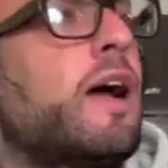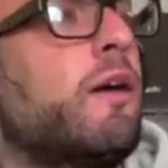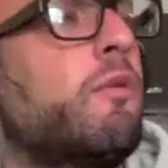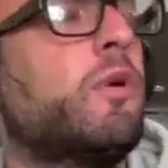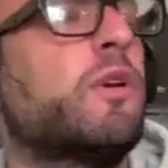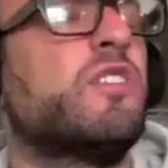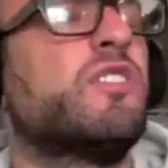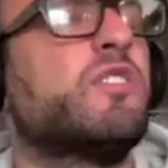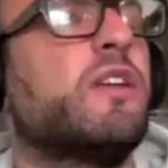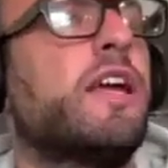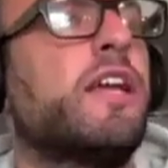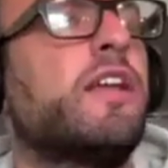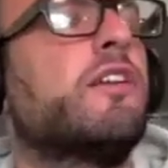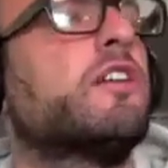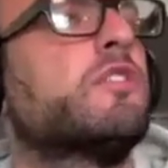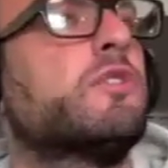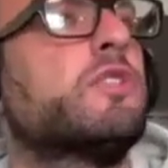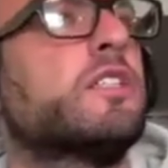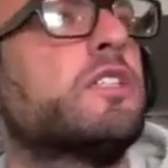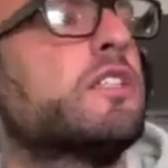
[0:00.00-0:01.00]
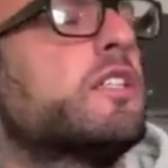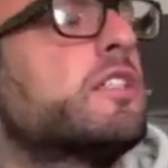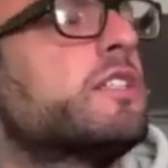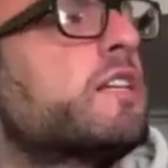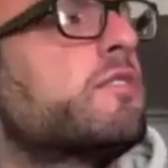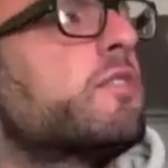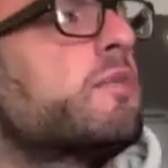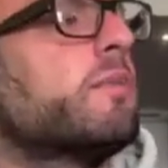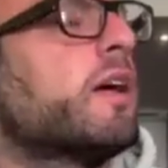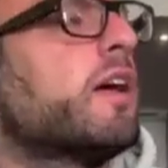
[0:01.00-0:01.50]
well, it's not 8 nights a week, there's only
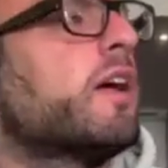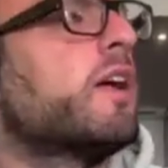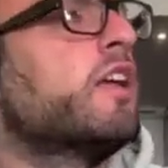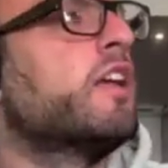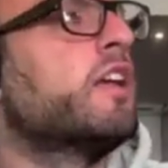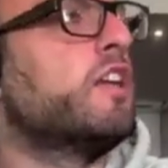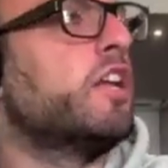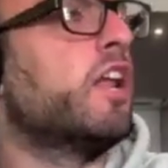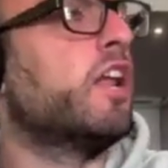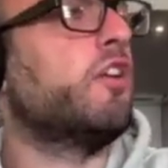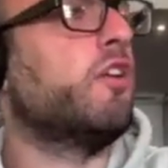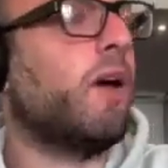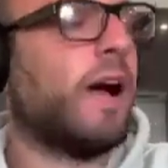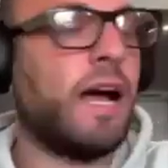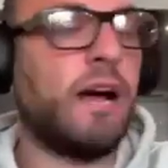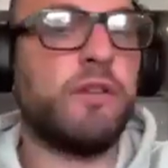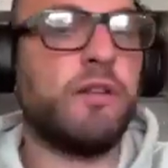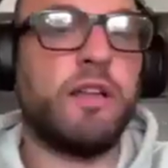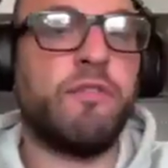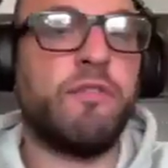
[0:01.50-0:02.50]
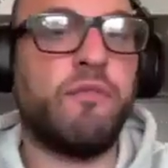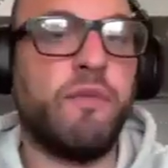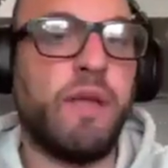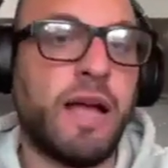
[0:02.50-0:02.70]
7, but you're out the